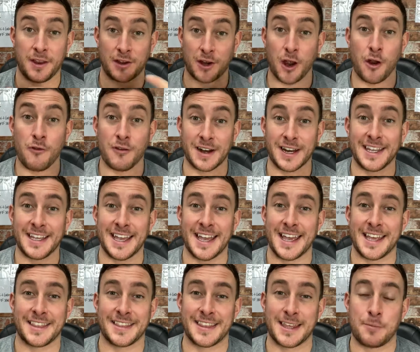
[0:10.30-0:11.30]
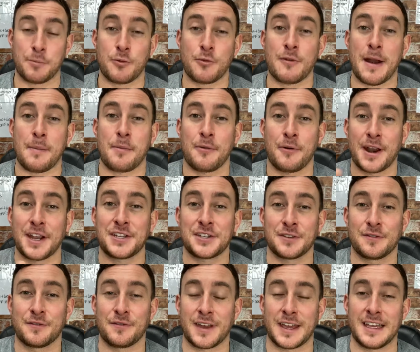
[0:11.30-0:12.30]
currently in the
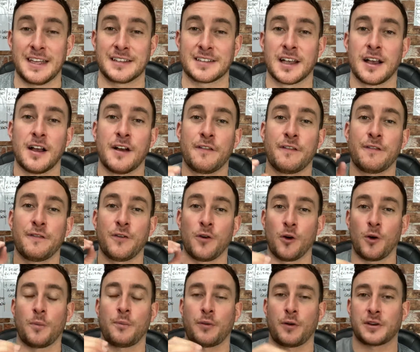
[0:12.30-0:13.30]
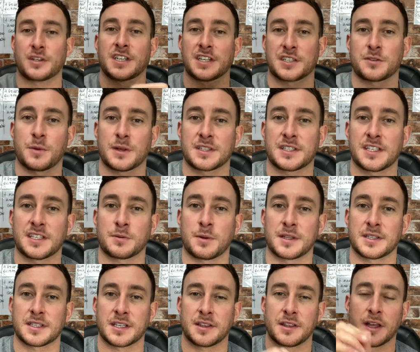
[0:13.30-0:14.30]
preparation phase for Project
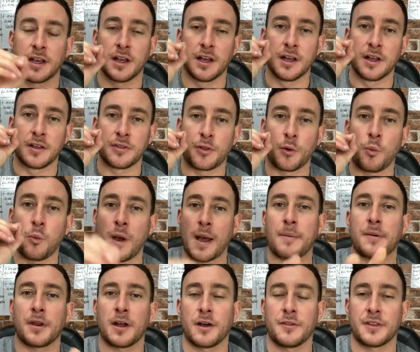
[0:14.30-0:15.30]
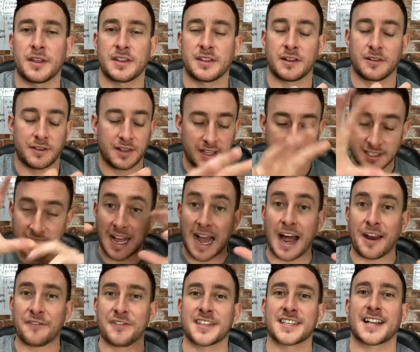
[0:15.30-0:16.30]
2020. The the webinar that, that is
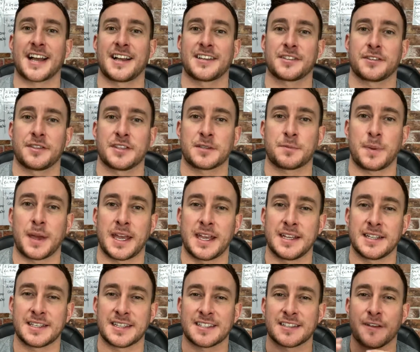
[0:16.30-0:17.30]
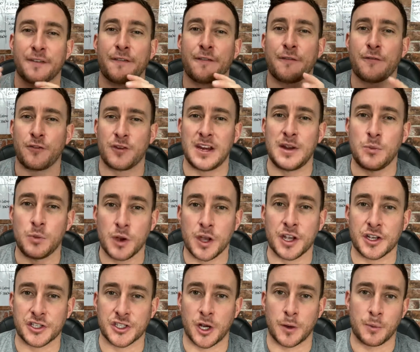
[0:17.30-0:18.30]
advertised on this page is a free
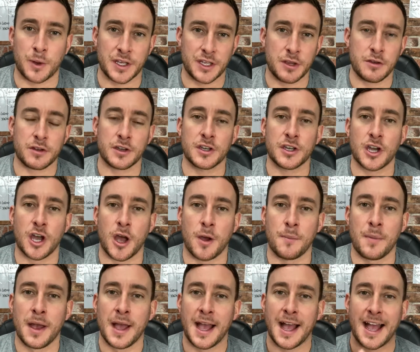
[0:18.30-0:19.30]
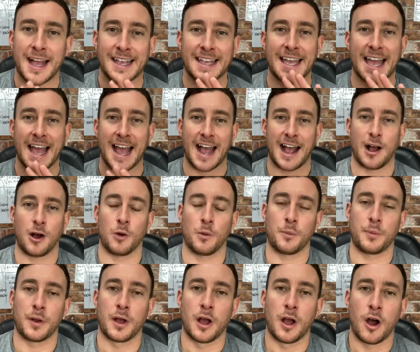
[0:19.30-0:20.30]
workshop where you can come and get
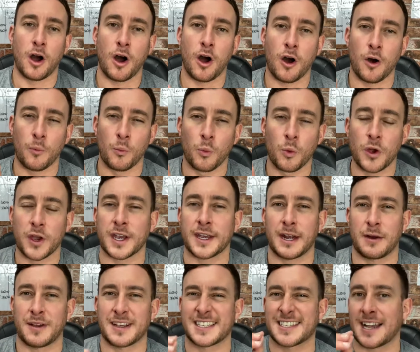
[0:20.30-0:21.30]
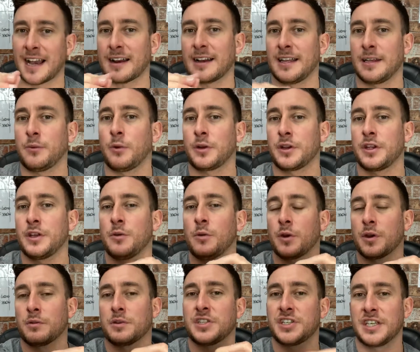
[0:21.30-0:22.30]
help on working out exactly what you
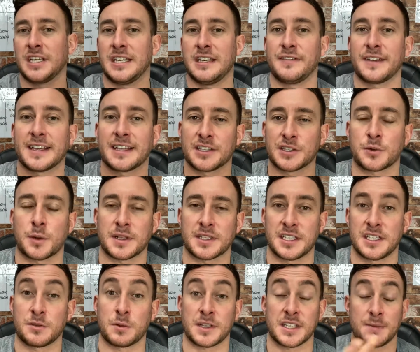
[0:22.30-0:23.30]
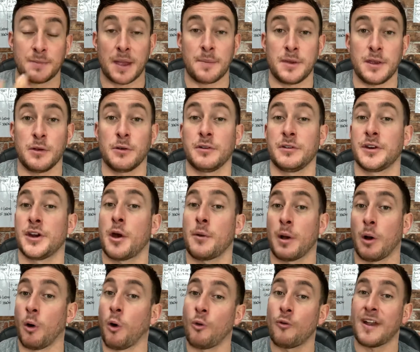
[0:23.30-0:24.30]
want to achieve in 2020. Maybe you know
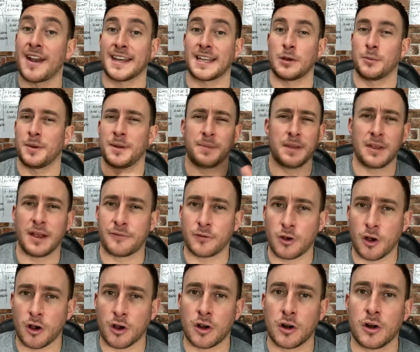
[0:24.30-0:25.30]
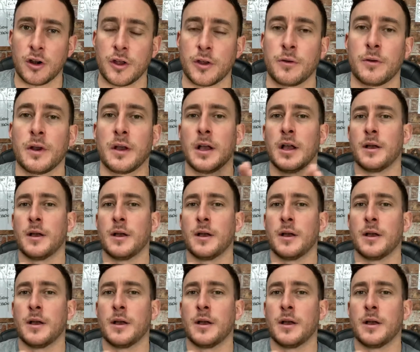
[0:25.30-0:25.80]
it already, or maybe you haven't got a clue.